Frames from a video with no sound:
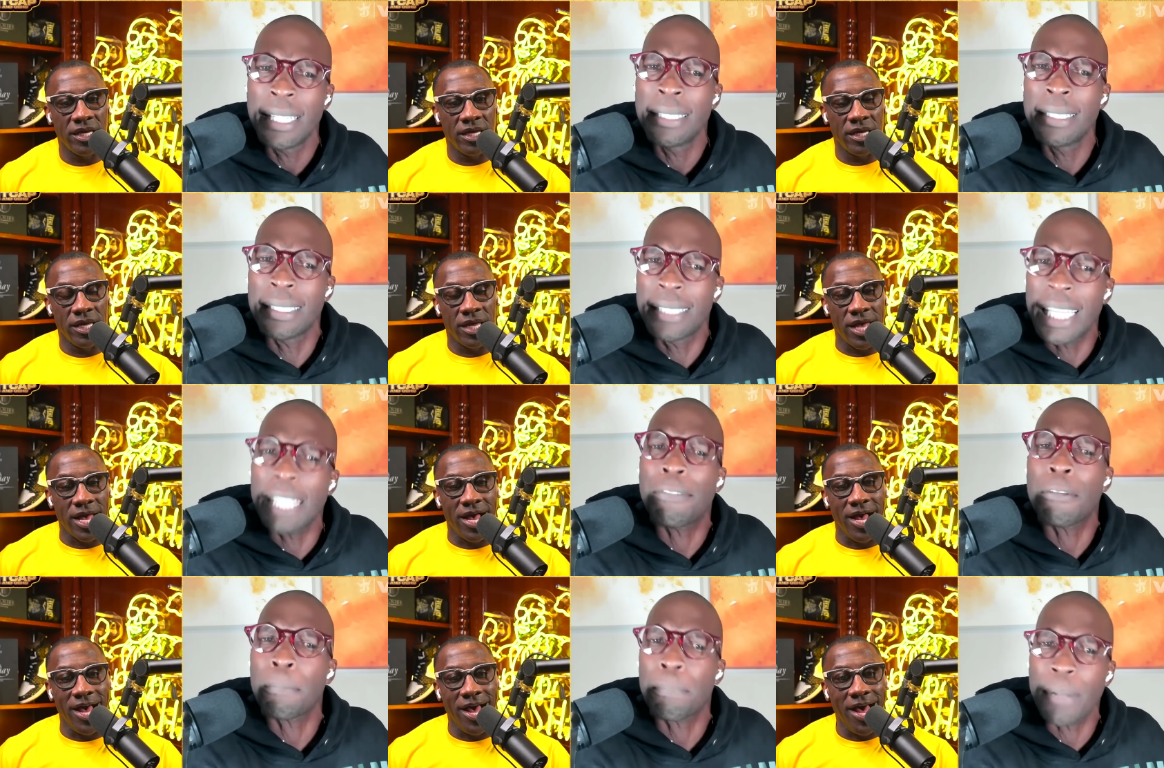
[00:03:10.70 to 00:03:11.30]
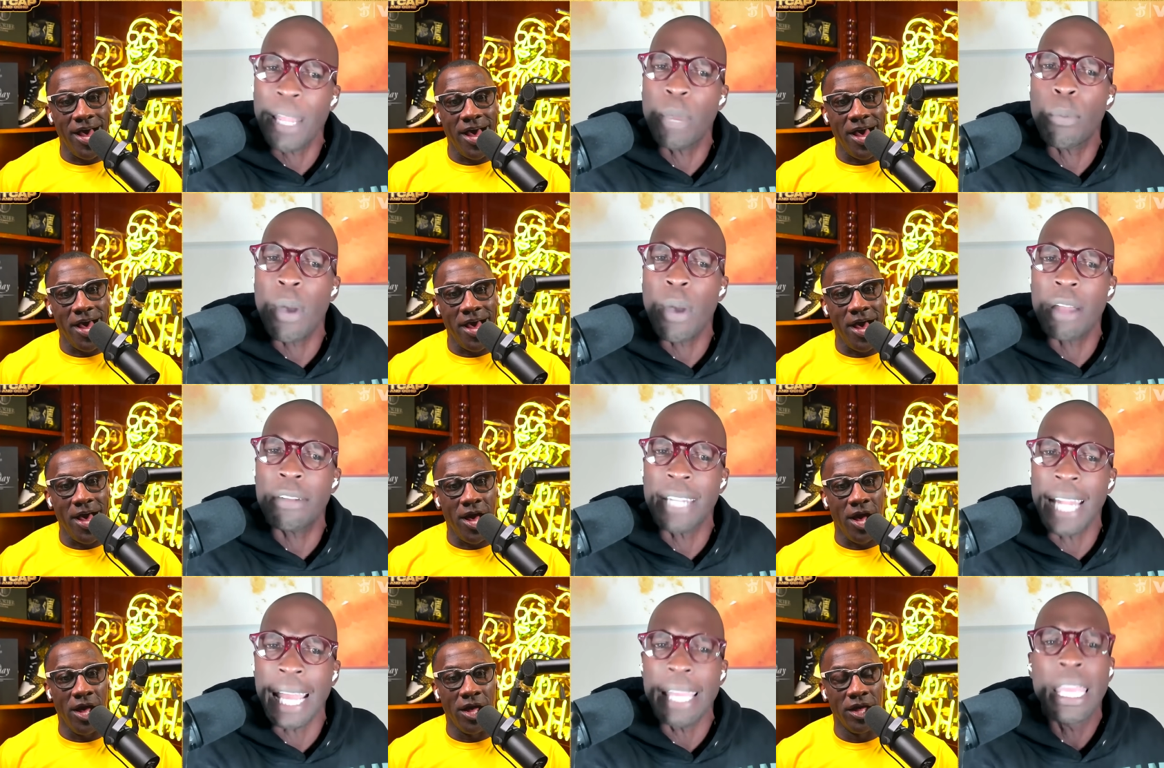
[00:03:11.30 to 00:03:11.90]
Speaker 1: The defense played
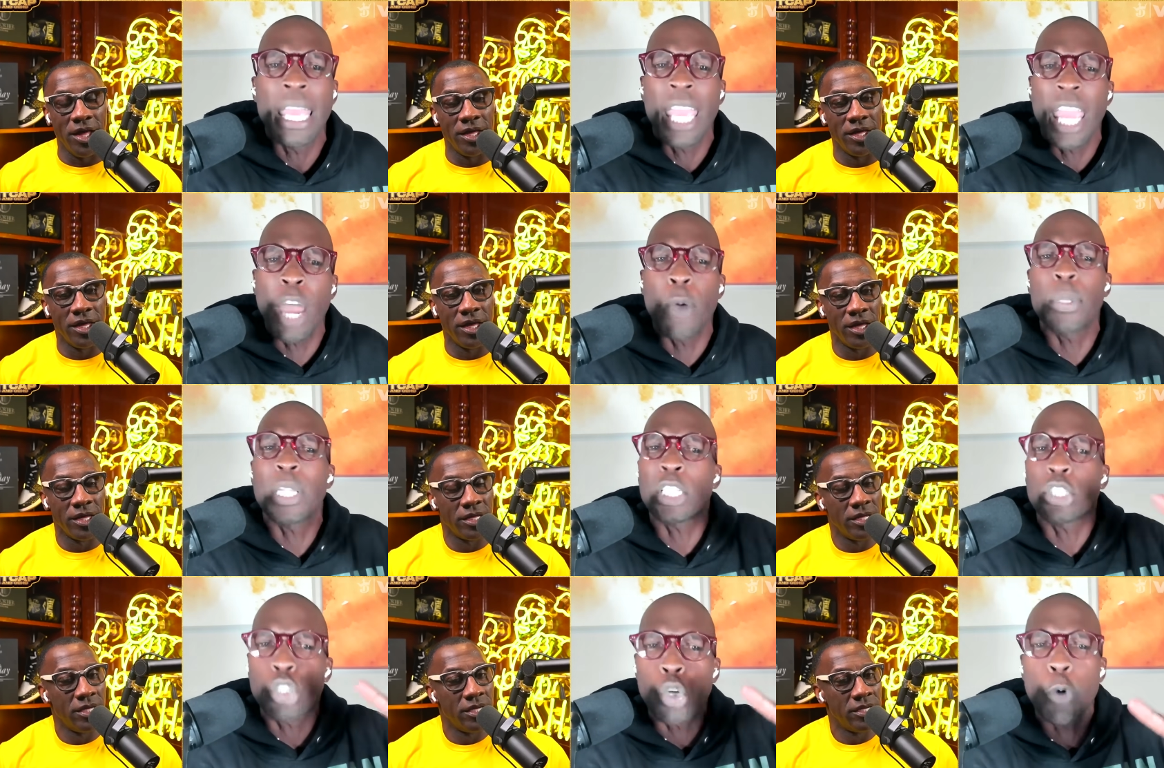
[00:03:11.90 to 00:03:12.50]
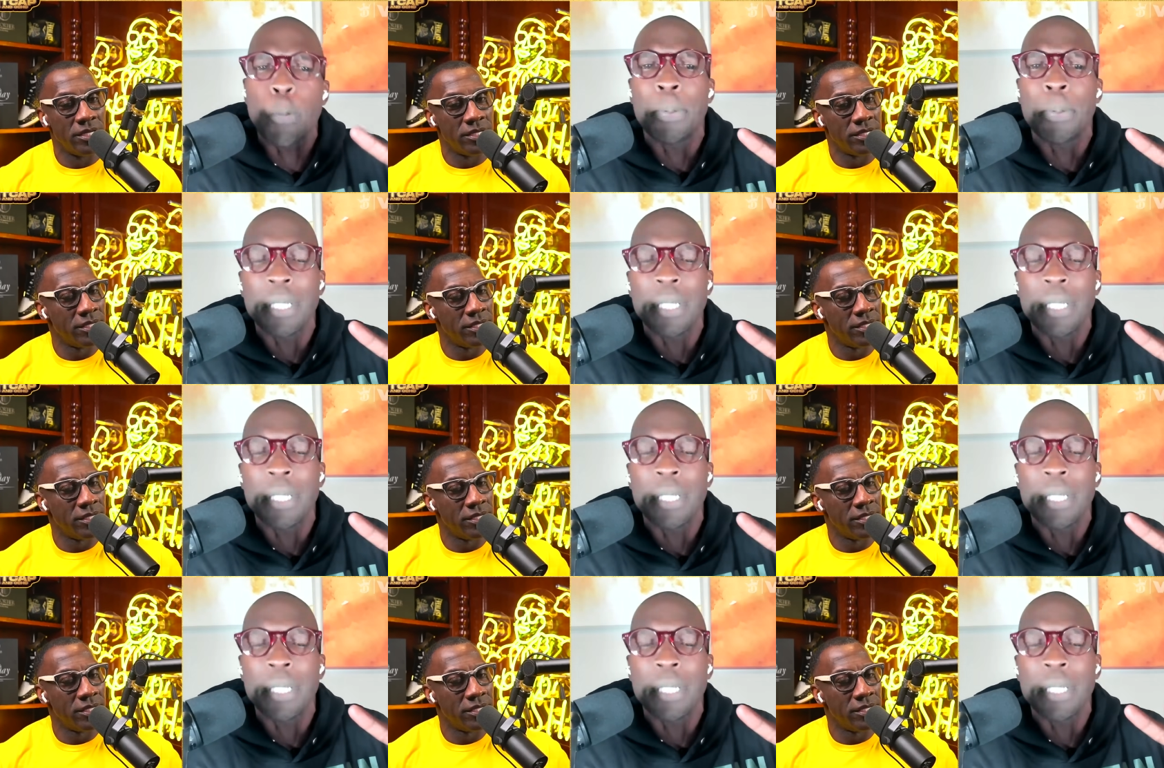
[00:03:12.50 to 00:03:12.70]
well It was a two.